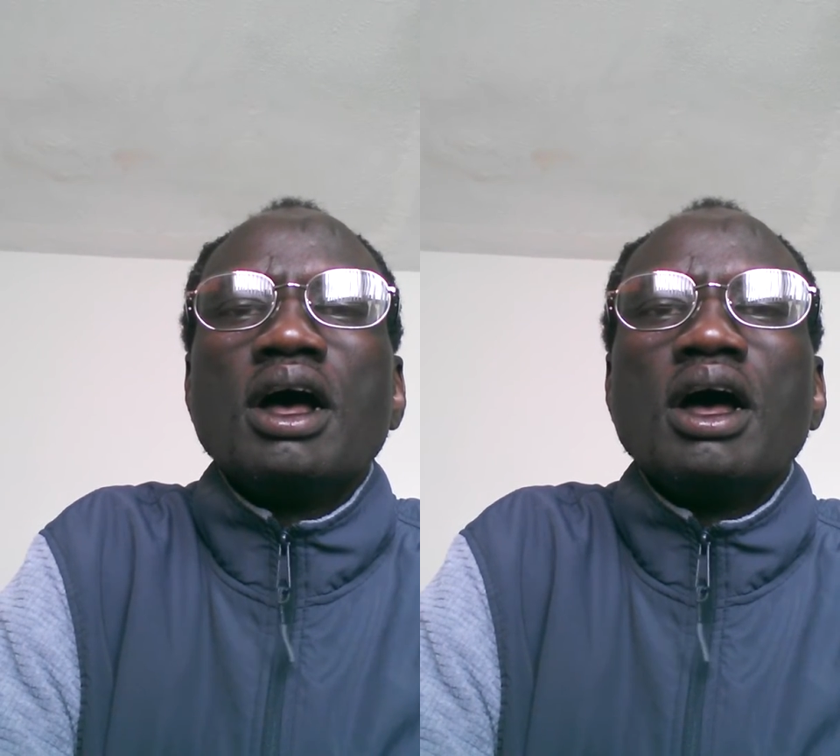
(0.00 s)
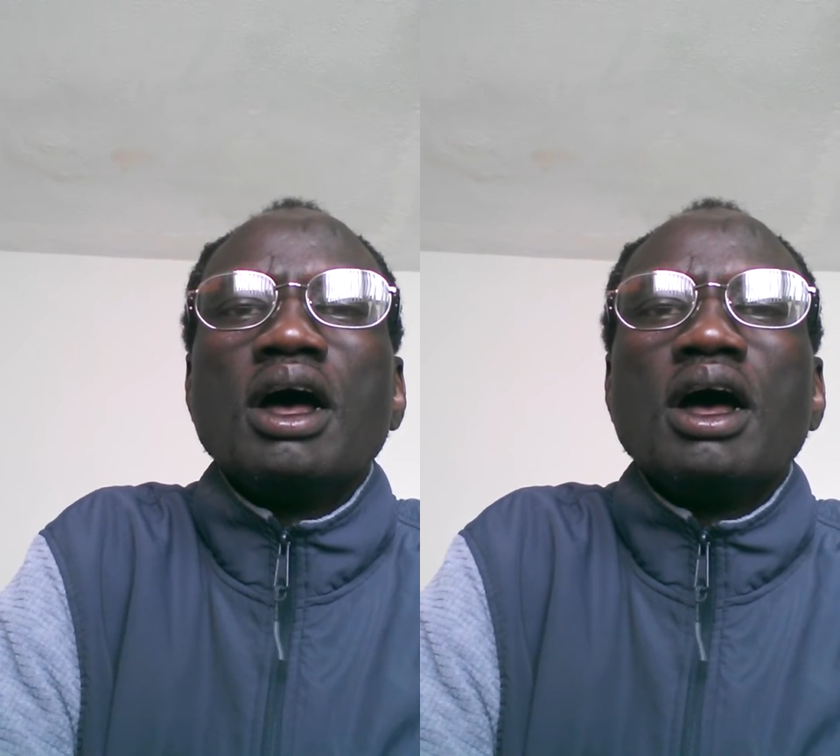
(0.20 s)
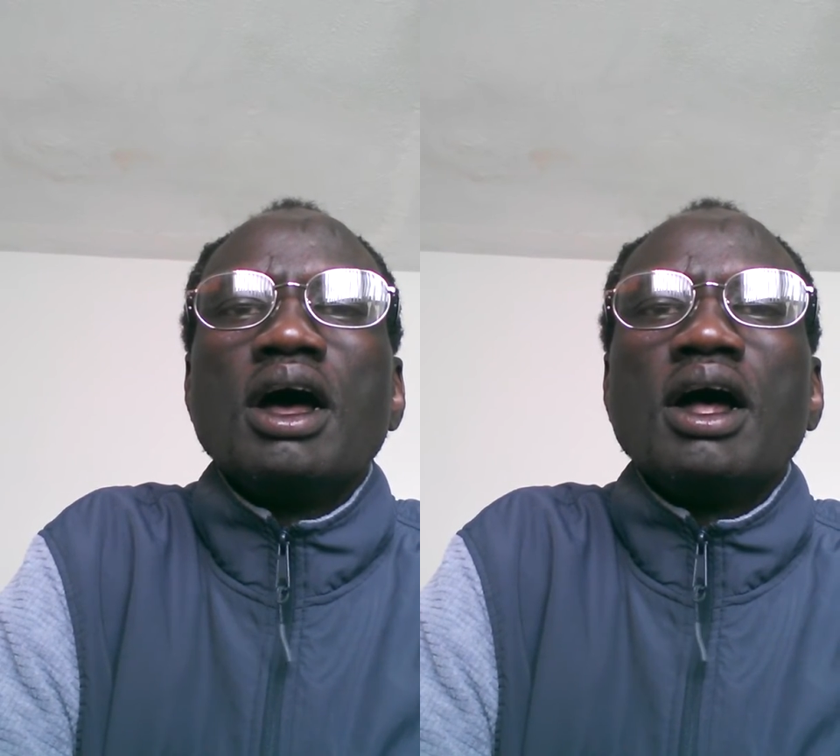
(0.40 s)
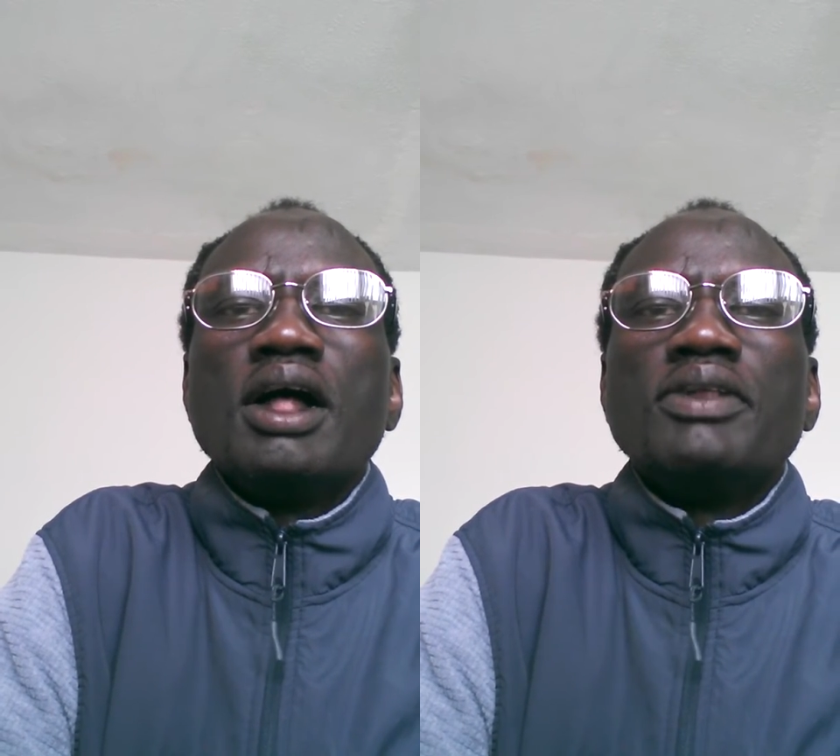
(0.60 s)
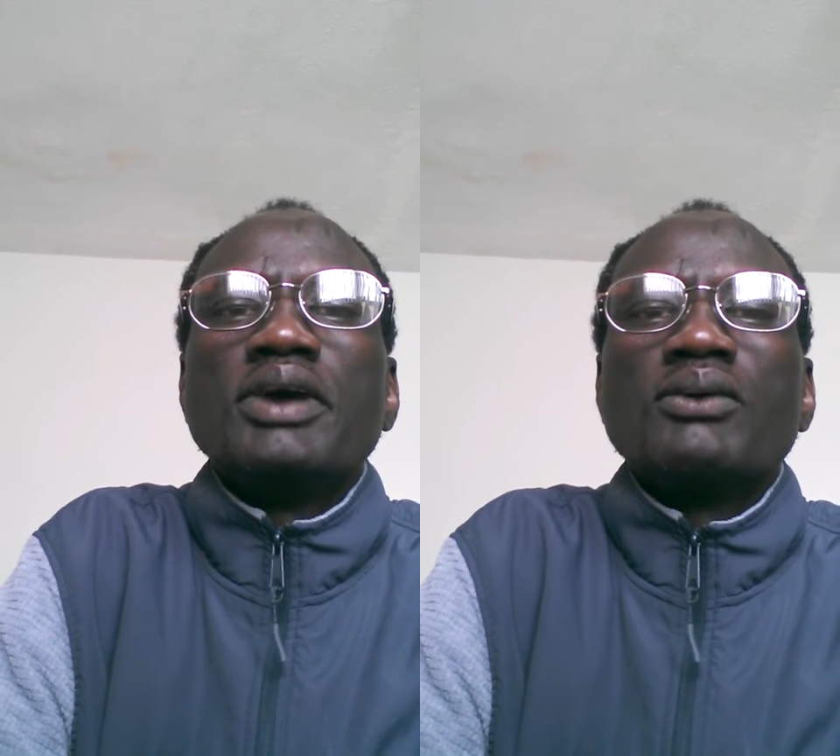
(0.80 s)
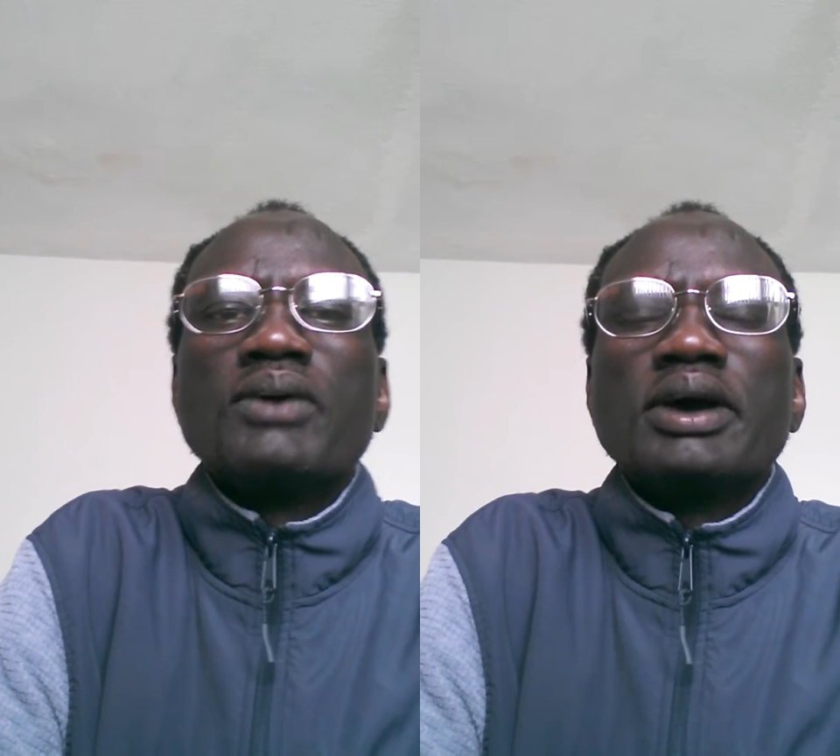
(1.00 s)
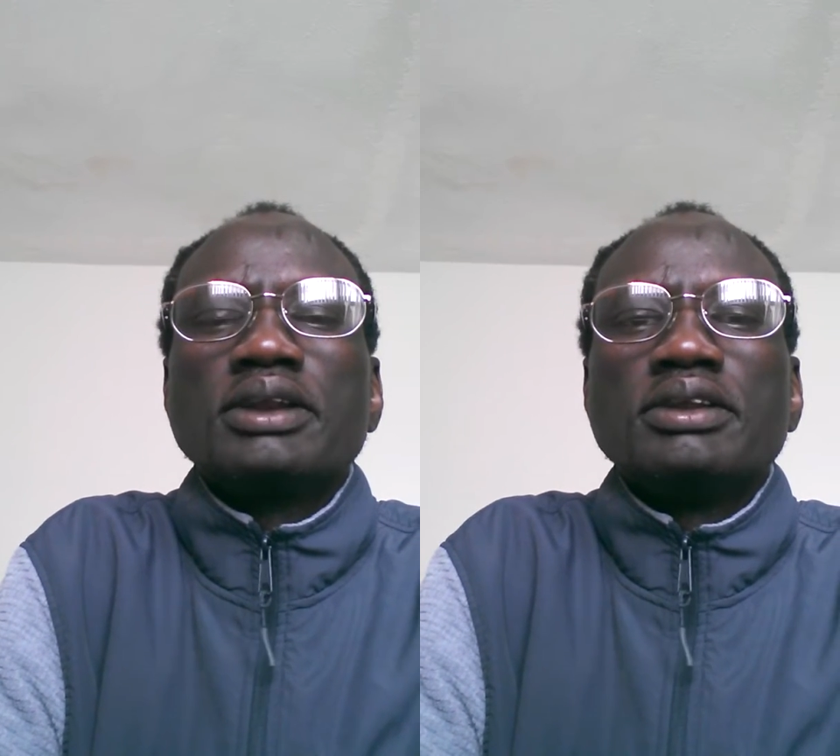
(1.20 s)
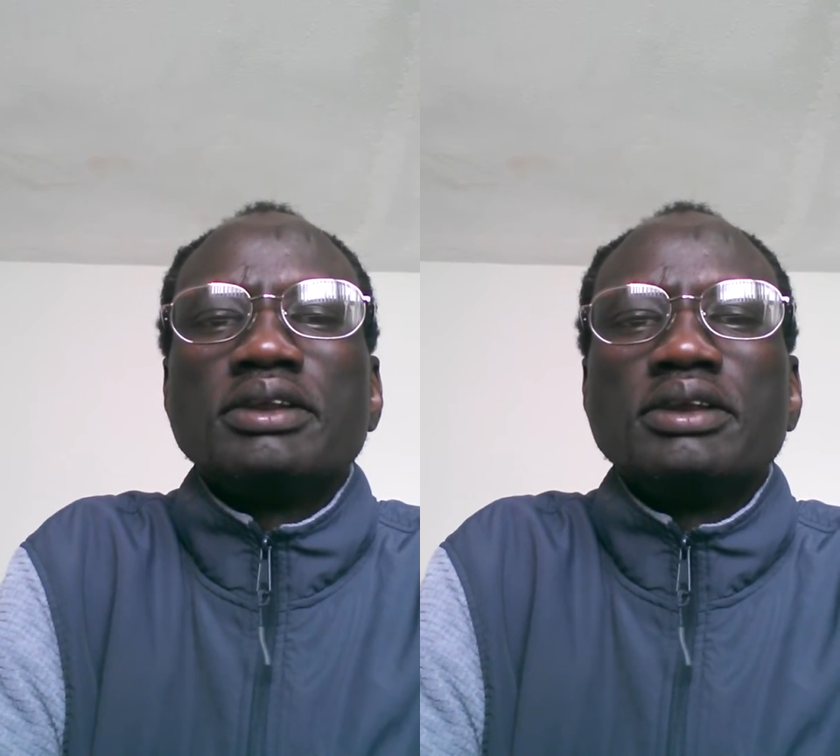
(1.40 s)
That what
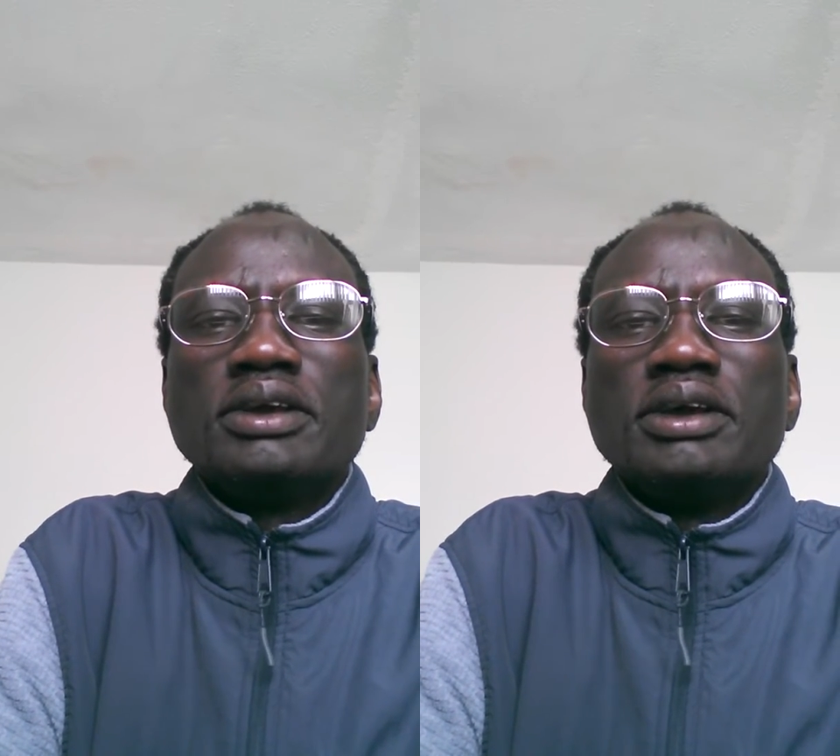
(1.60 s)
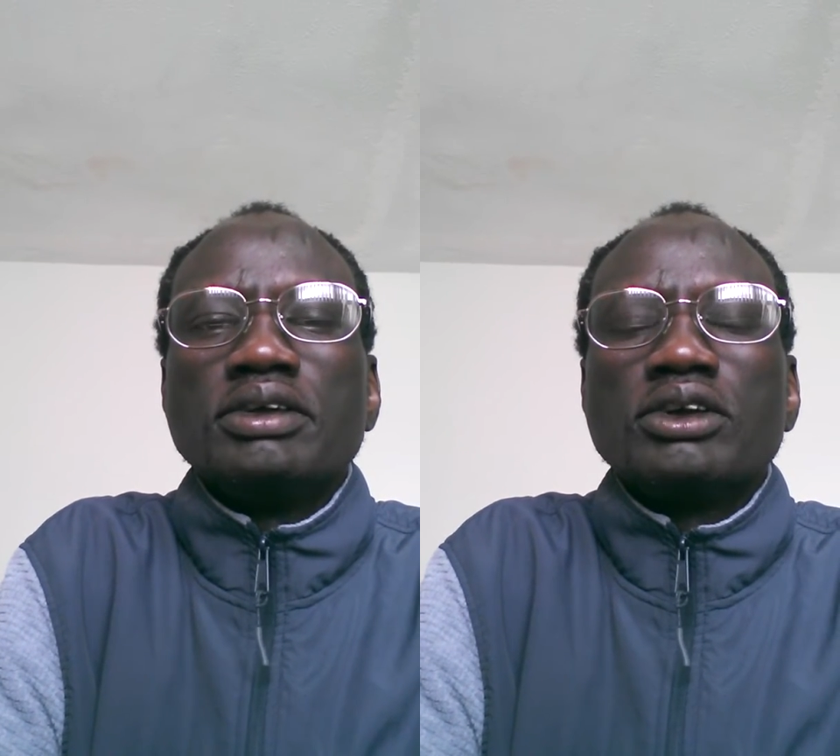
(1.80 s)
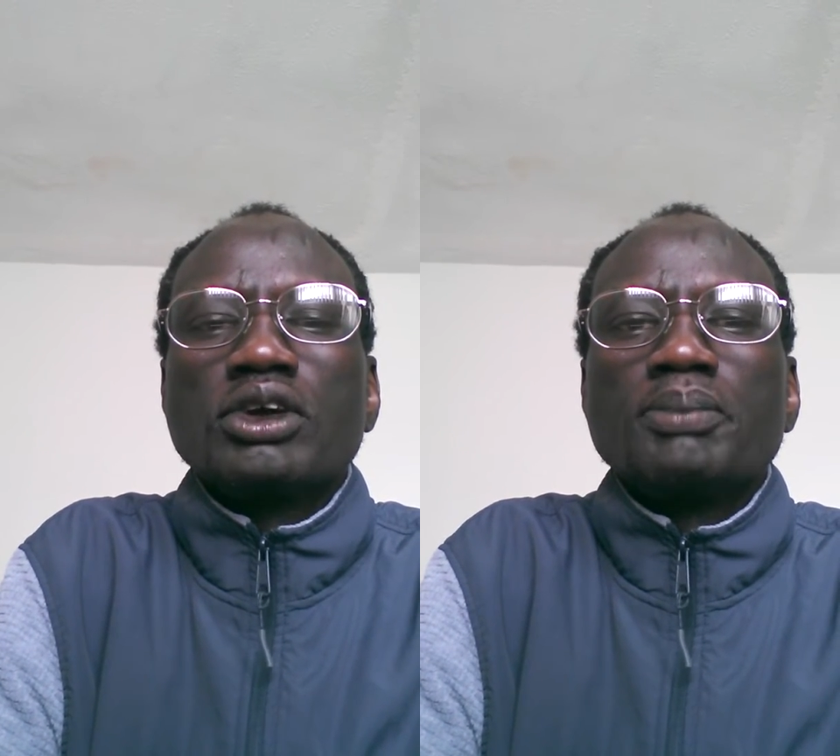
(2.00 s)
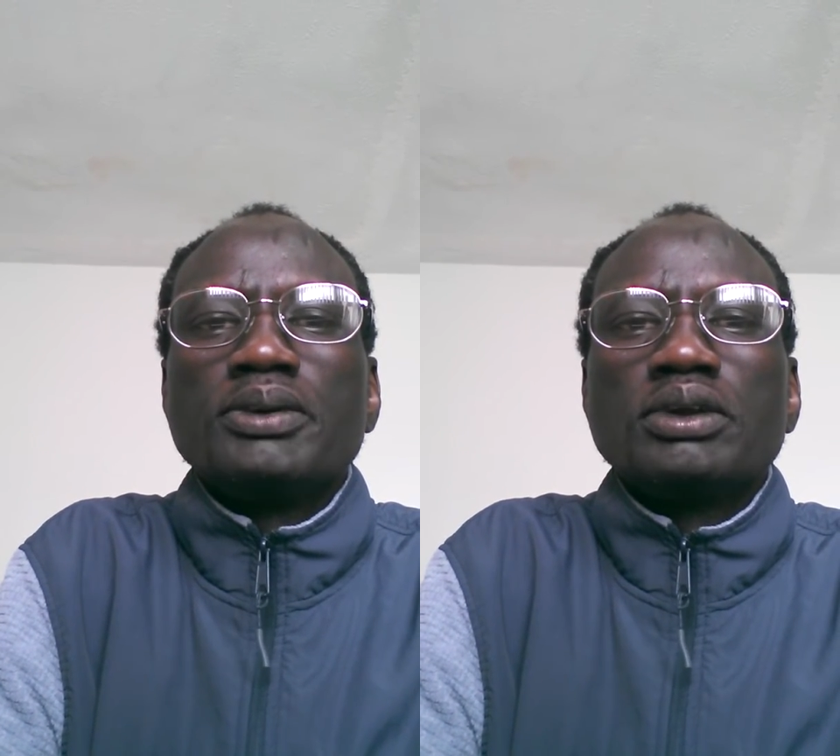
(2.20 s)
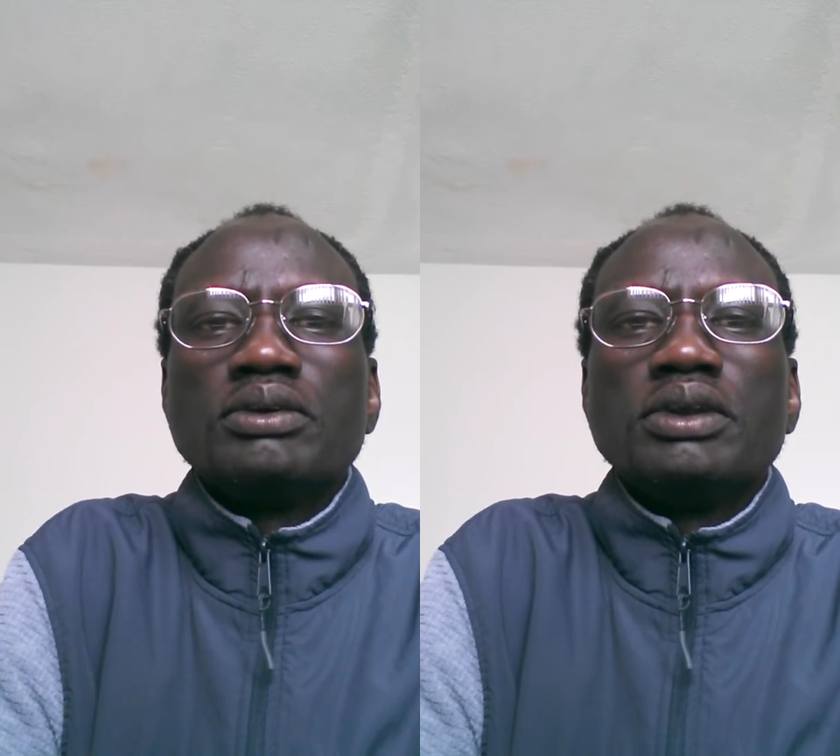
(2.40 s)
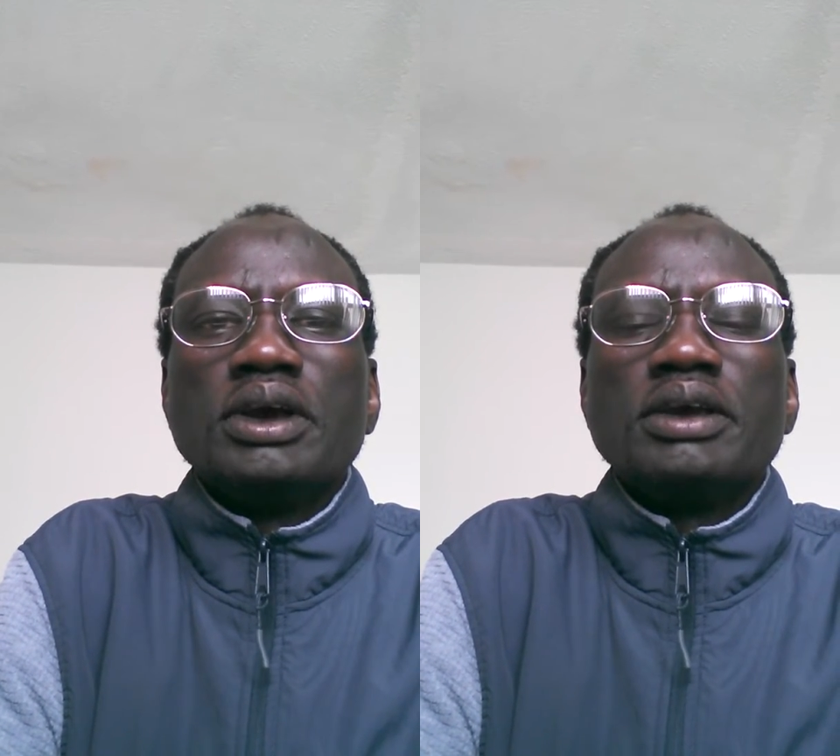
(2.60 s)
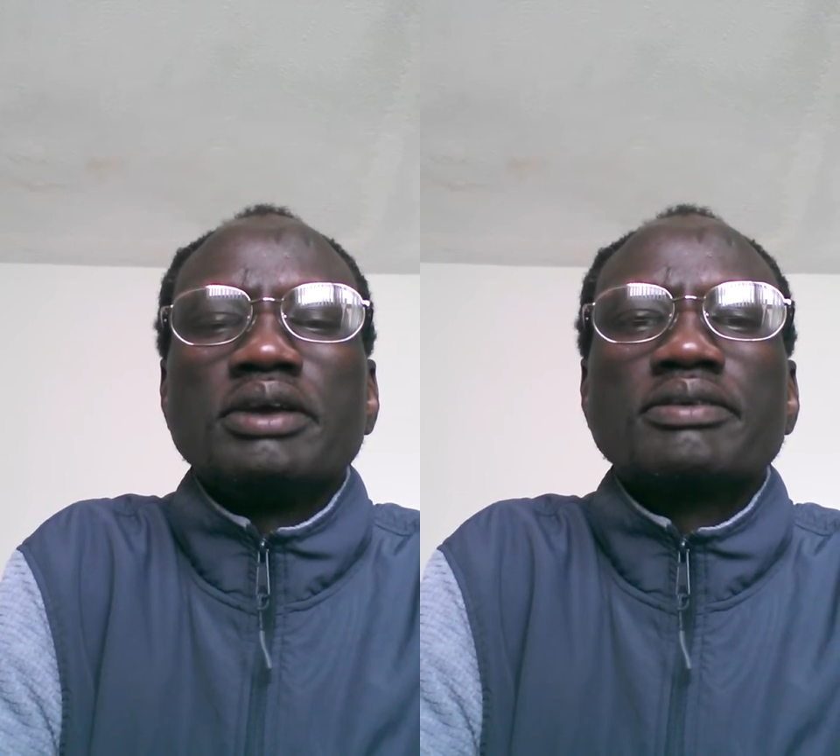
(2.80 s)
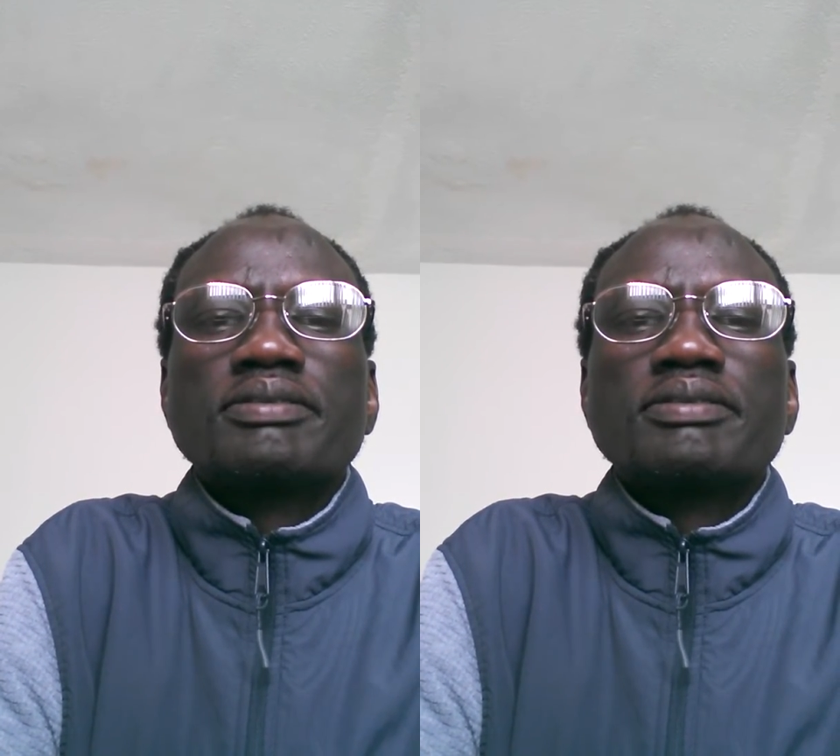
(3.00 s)
is the topic today.